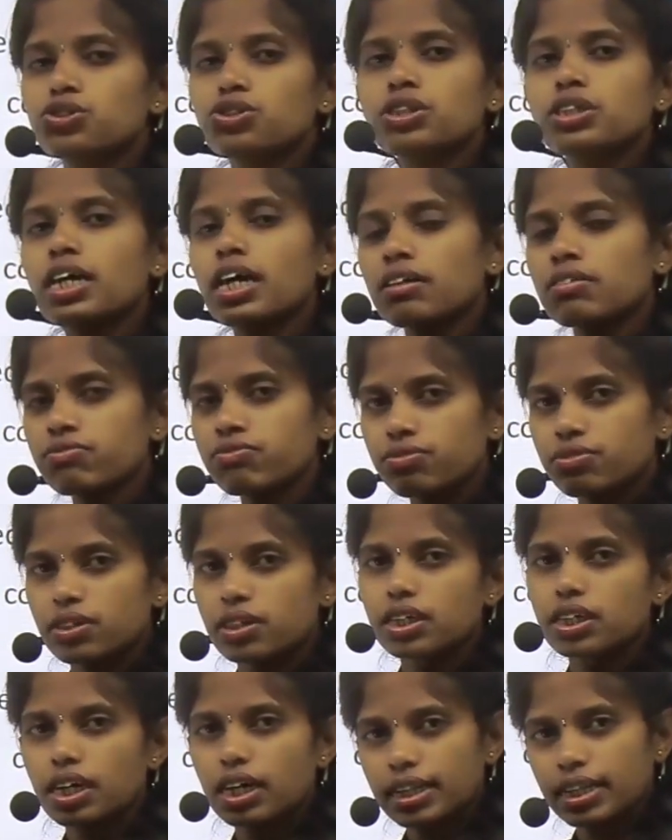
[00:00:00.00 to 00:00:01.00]
you should
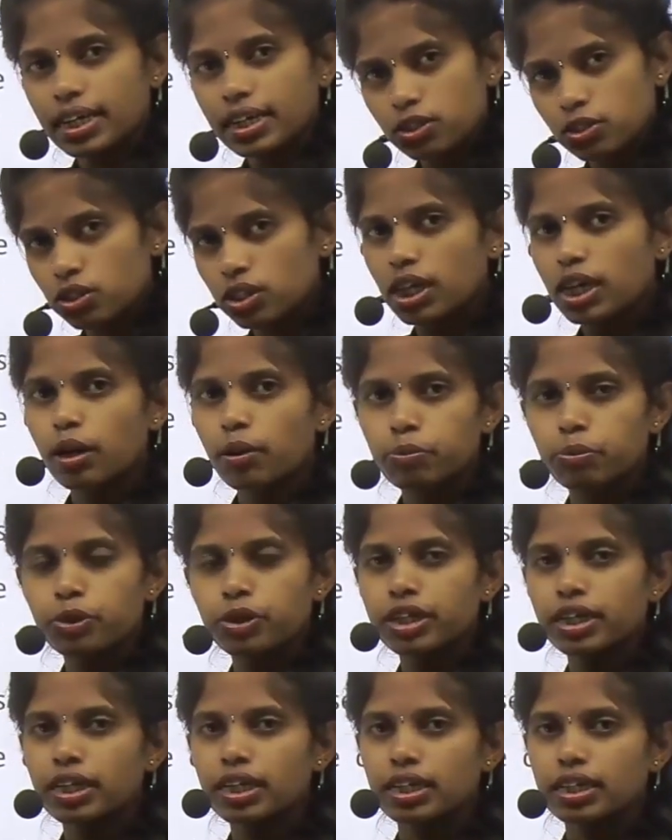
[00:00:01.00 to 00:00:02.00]
connect to the
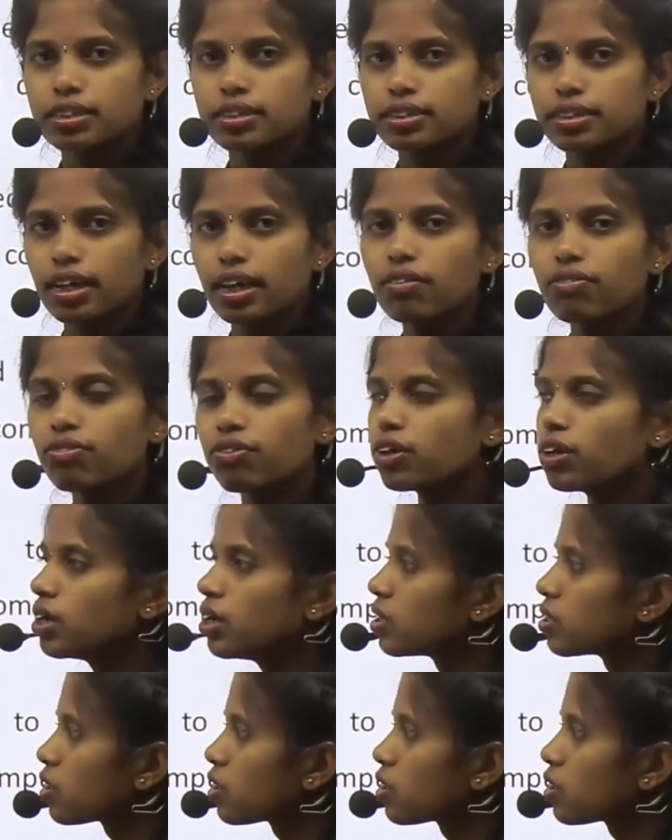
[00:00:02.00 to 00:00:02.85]
computer itself.